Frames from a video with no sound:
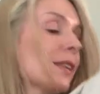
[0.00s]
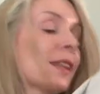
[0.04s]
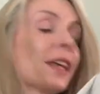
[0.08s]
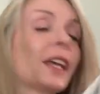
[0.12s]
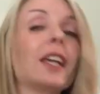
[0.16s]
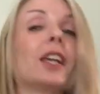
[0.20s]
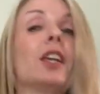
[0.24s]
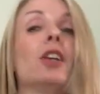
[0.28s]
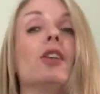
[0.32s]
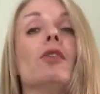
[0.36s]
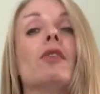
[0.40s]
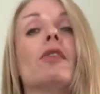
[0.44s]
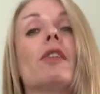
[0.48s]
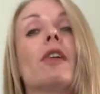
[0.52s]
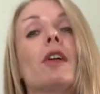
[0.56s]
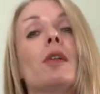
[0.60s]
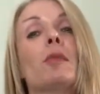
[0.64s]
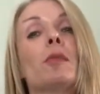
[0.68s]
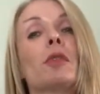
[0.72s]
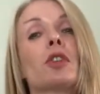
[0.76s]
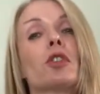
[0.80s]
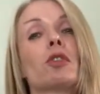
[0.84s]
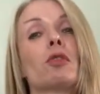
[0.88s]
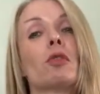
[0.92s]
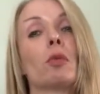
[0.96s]
Thank you
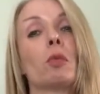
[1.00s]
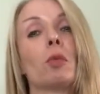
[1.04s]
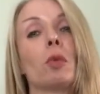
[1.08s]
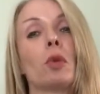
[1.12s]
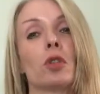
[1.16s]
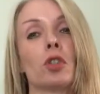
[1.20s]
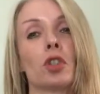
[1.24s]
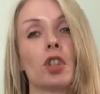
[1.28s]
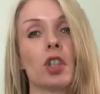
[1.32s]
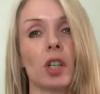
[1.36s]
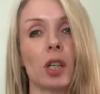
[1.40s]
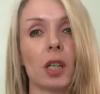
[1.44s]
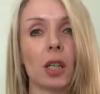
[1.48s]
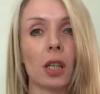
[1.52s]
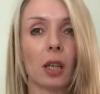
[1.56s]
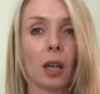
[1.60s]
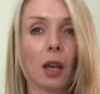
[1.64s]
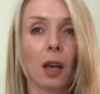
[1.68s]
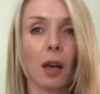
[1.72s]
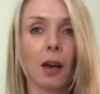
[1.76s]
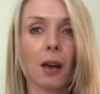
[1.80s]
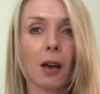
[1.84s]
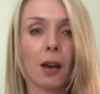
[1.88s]
very much for watching.